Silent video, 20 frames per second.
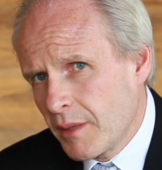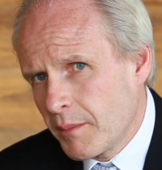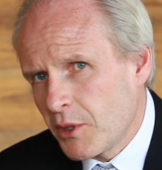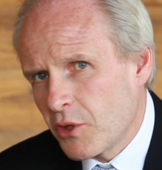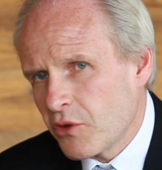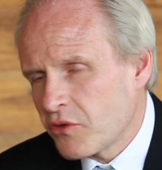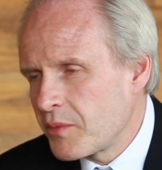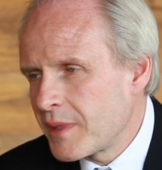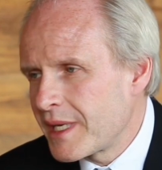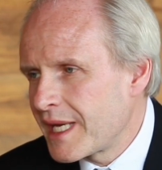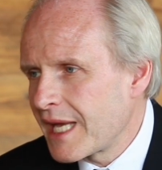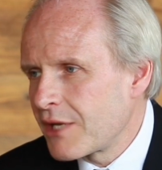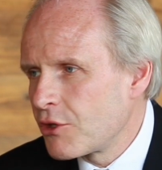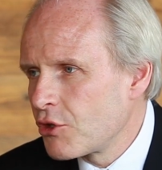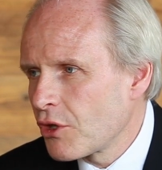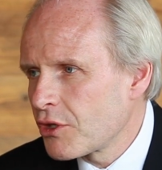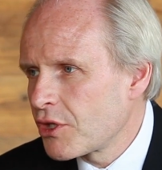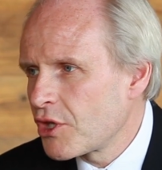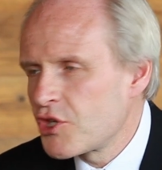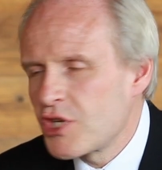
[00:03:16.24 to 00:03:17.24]
because we
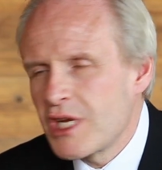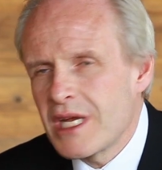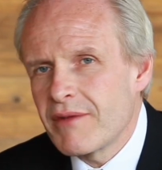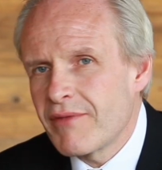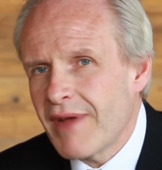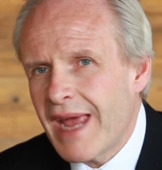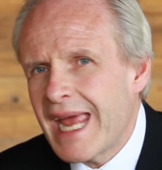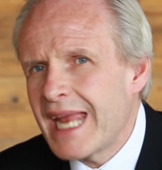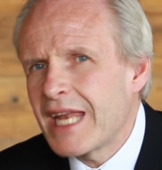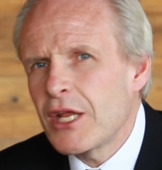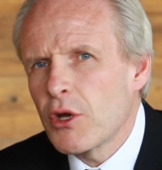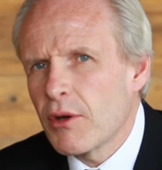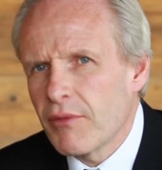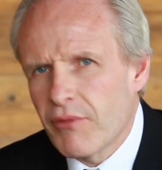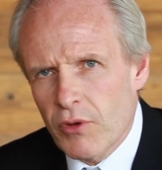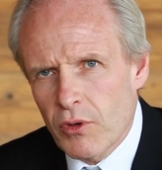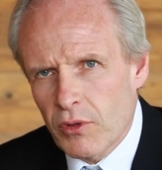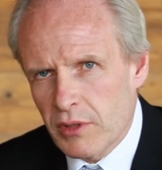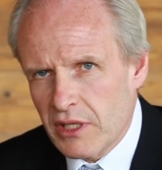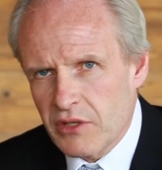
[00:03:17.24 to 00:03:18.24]
cannot achieve any
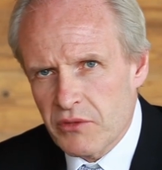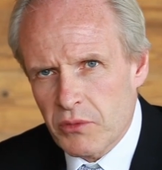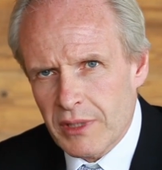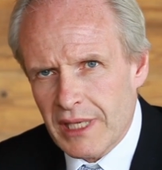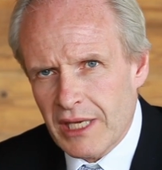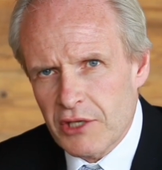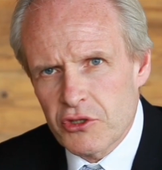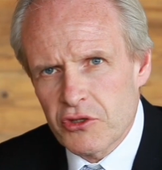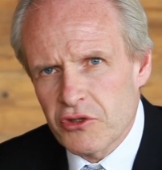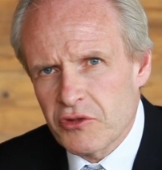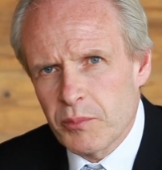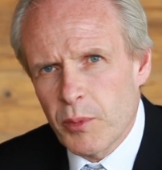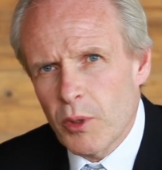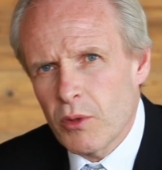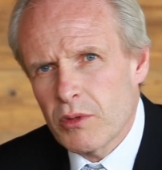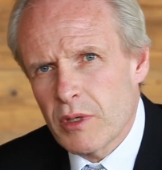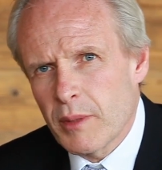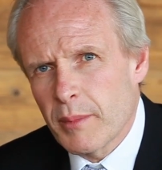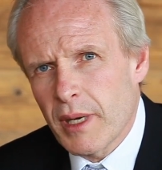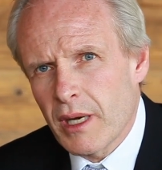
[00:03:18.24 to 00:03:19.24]
of all this, what I just
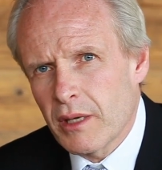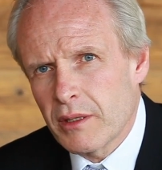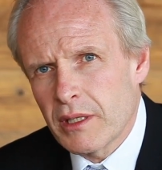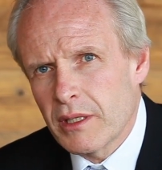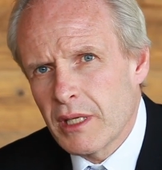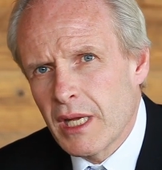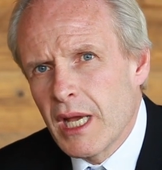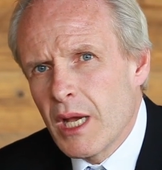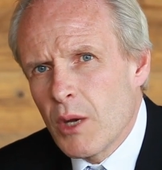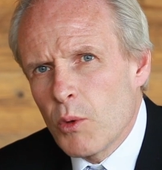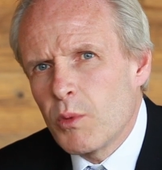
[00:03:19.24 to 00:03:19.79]
spoke about it,